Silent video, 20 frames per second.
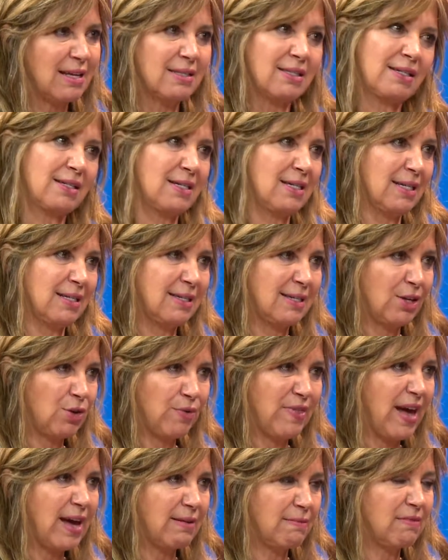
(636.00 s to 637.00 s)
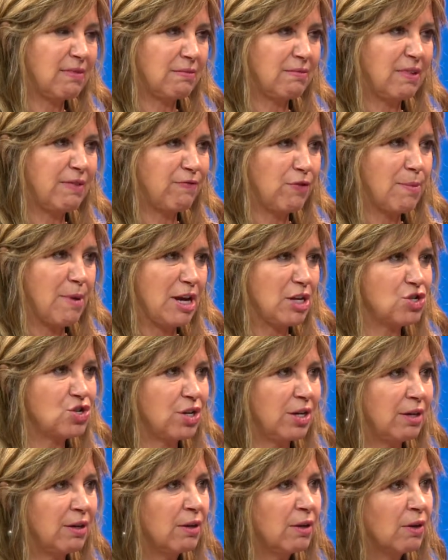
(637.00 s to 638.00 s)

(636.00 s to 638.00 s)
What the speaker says: That statistic or that information.